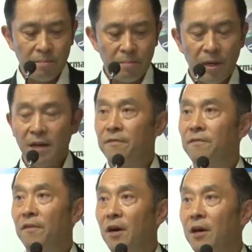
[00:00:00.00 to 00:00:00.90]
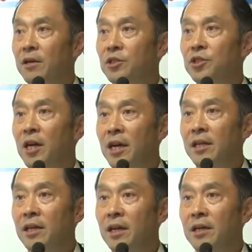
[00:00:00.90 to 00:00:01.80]
By far,
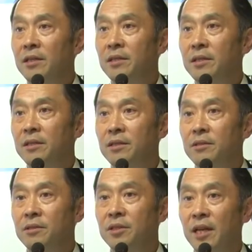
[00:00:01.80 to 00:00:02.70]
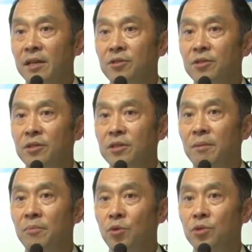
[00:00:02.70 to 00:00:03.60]
China sends the
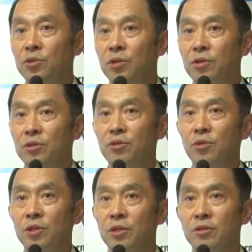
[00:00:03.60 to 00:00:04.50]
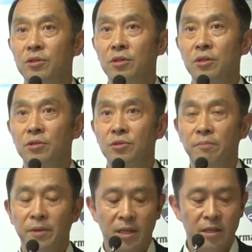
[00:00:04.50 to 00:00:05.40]
most students to
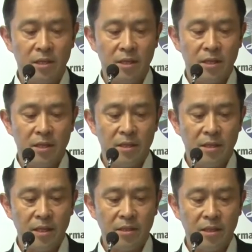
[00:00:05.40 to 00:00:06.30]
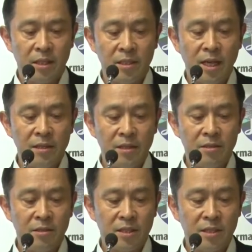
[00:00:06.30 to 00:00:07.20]
Japan they in
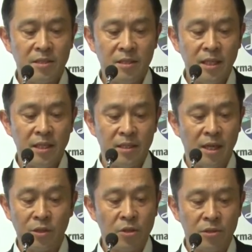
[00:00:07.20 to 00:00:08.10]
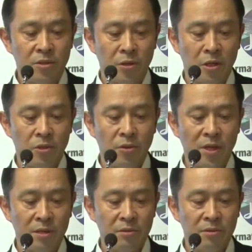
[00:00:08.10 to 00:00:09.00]
1916, uh, th sorry,
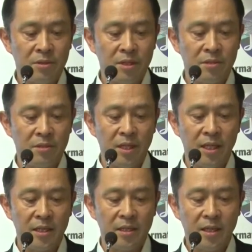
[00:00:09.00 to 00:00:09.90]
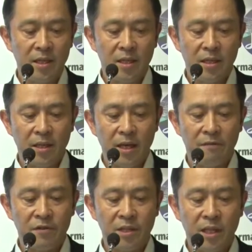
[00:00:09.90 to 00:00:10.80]
2016, they
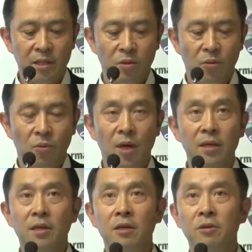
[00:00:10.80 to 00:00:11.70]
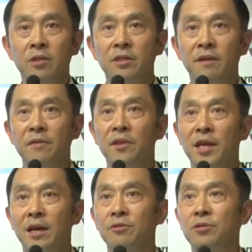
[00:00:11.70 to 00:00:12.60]
have sent
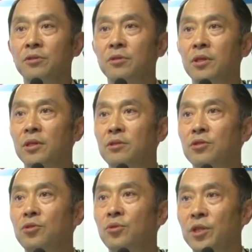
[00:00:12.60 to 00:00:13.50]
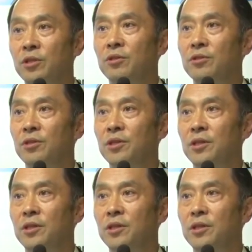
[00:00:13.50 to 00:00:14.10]
107,000 students